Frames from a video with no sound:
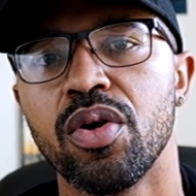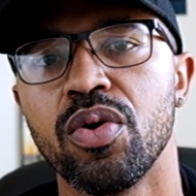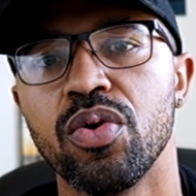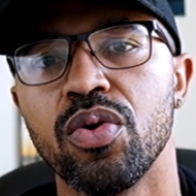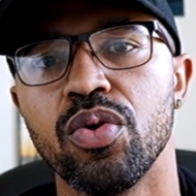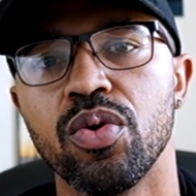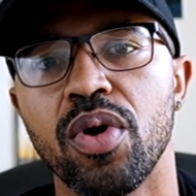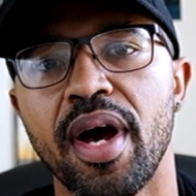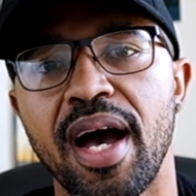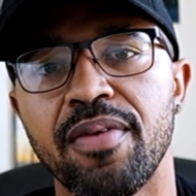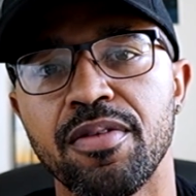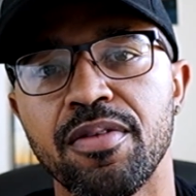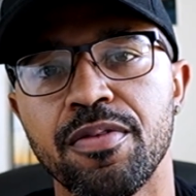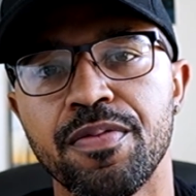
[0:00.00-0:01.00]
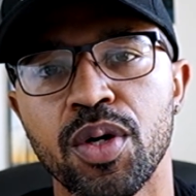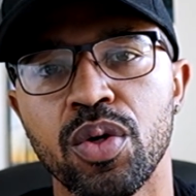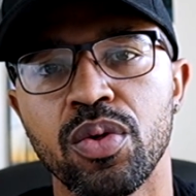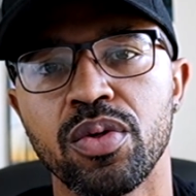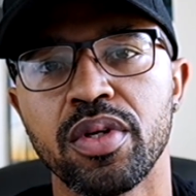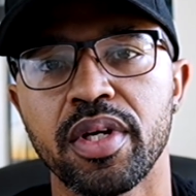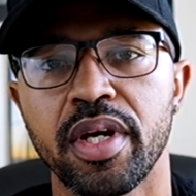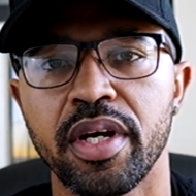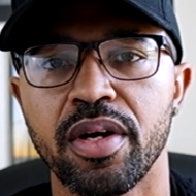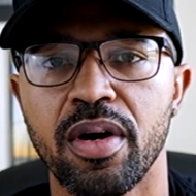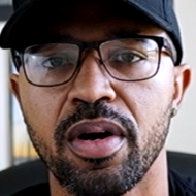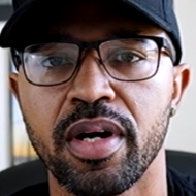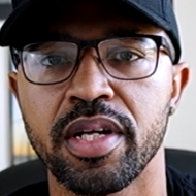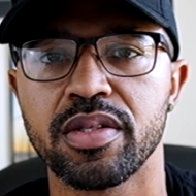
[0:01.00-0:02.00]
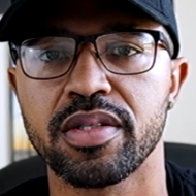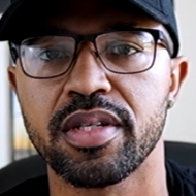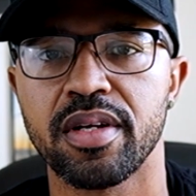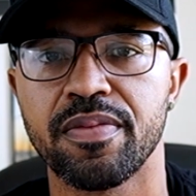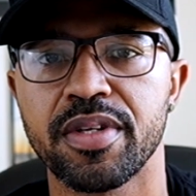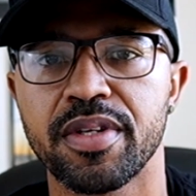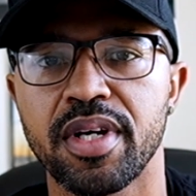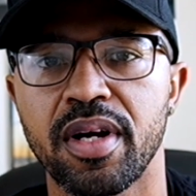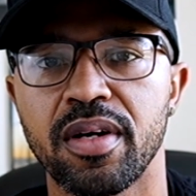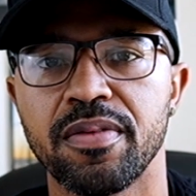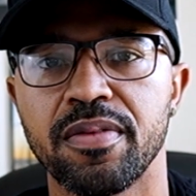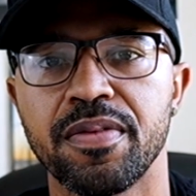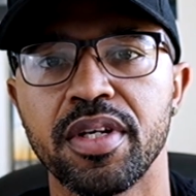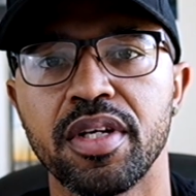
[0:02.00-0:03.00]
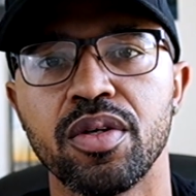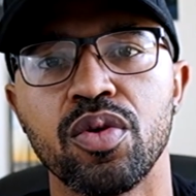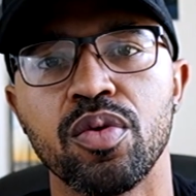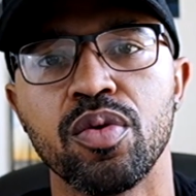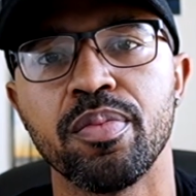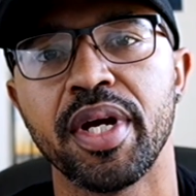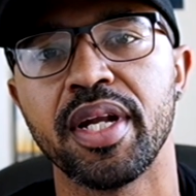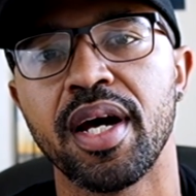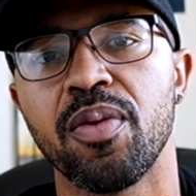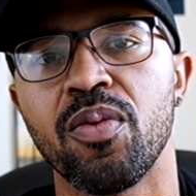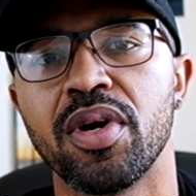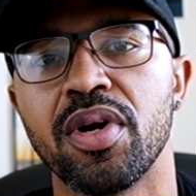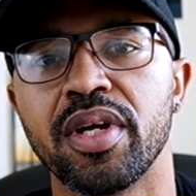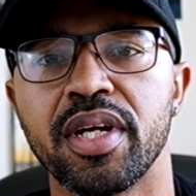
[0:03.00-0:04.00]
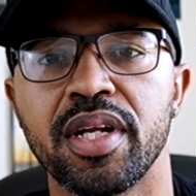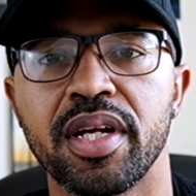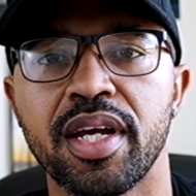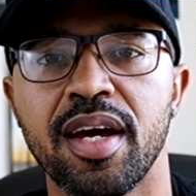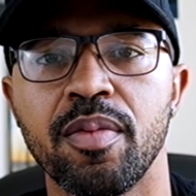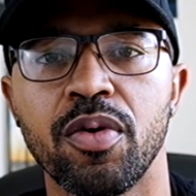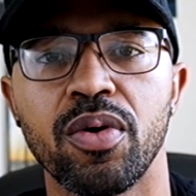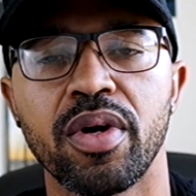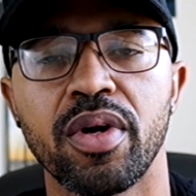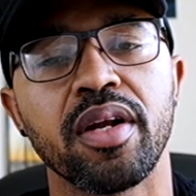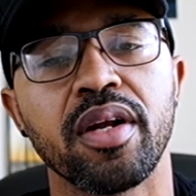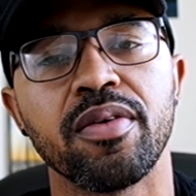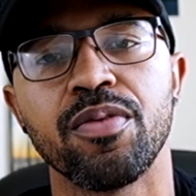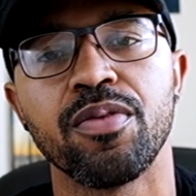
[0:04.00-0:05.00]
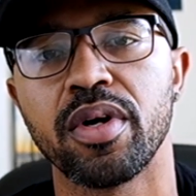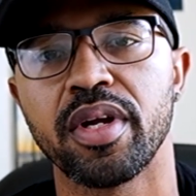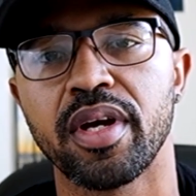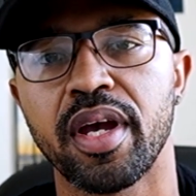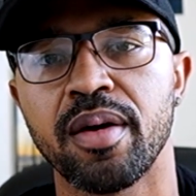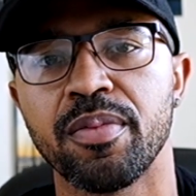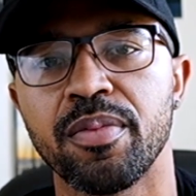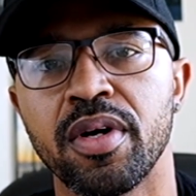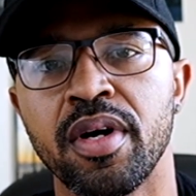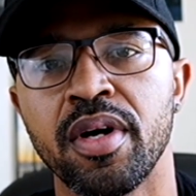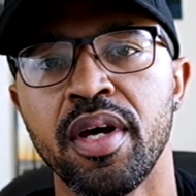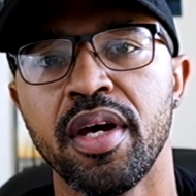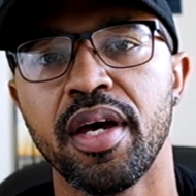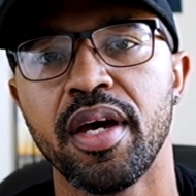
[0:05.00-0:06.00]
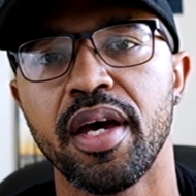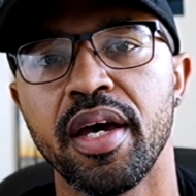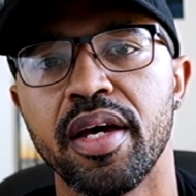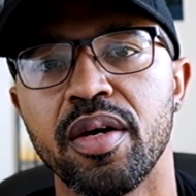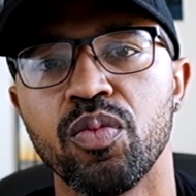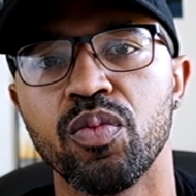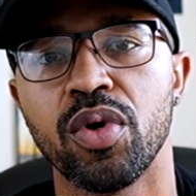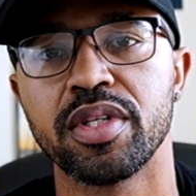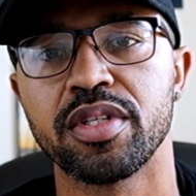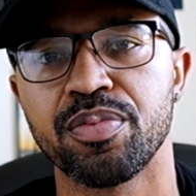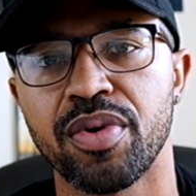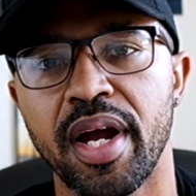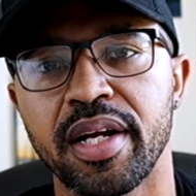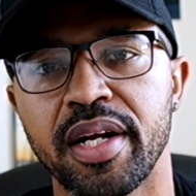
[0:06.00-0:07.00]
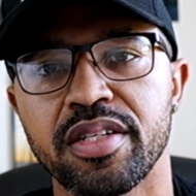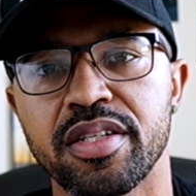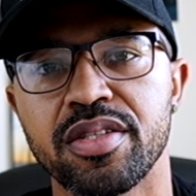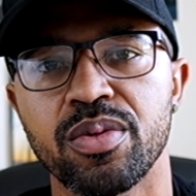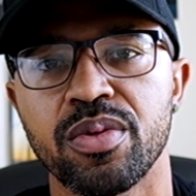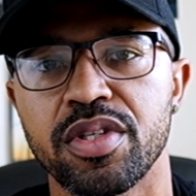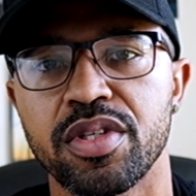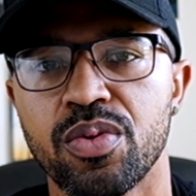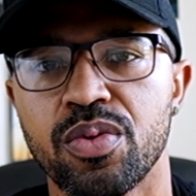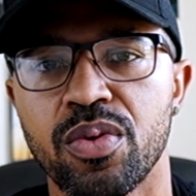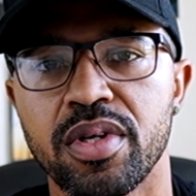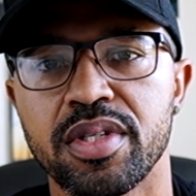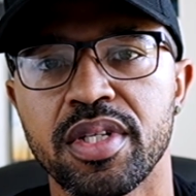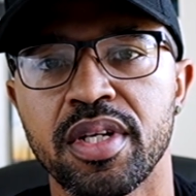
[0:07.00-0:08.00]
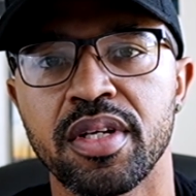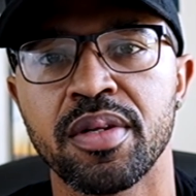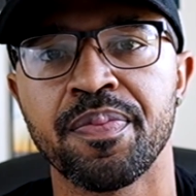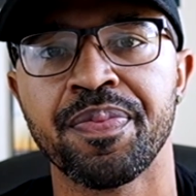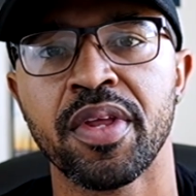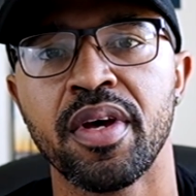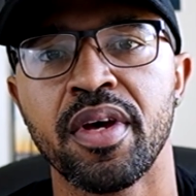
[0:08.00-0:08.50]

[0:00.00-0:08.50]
who have a phone and are interested in photography, who may not want to get a camera or can't afford a camera and want to practice during this quarantine.